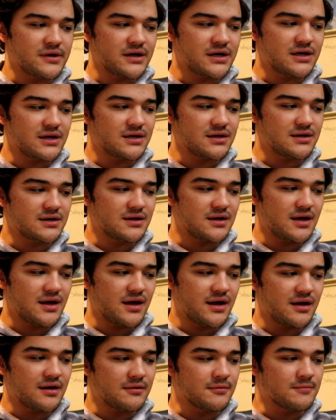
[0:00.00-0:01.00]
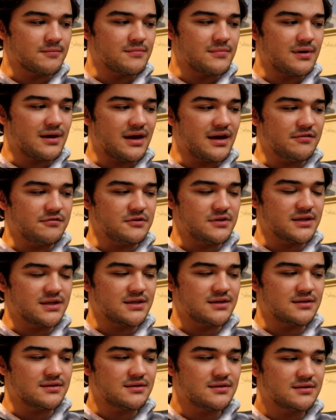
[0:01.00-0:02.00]
where
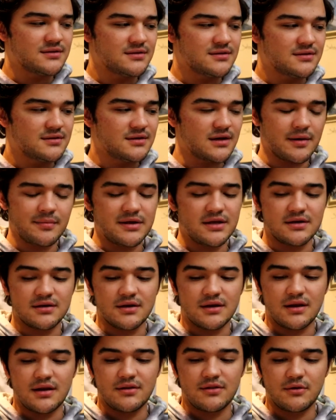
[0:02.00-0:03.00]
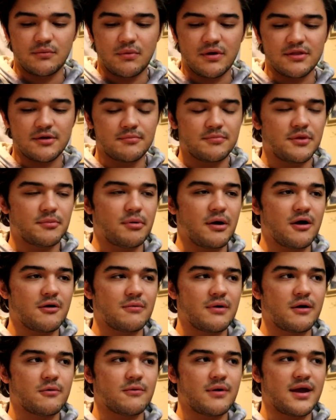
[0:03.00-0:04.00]
the
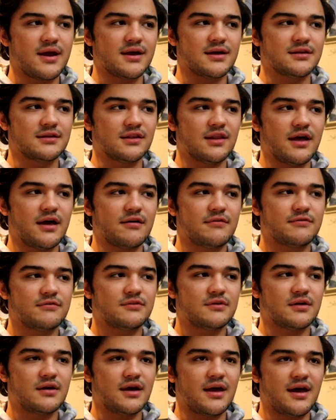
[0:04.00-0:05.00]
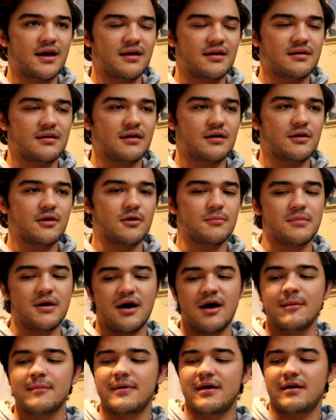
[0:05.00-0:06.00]
part where Reagan left her
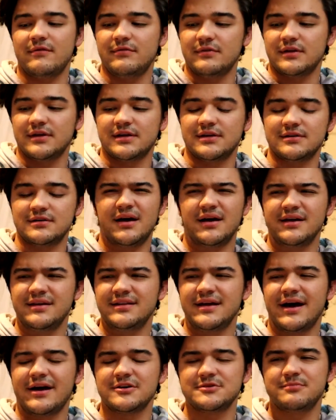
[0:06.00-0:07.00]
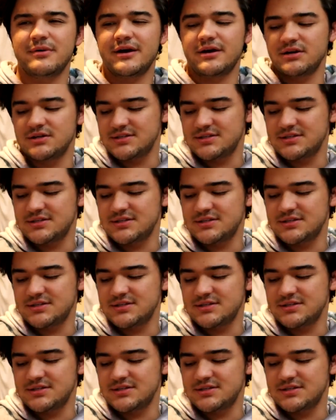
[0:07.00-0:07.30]
mom, Evelyn, in the house by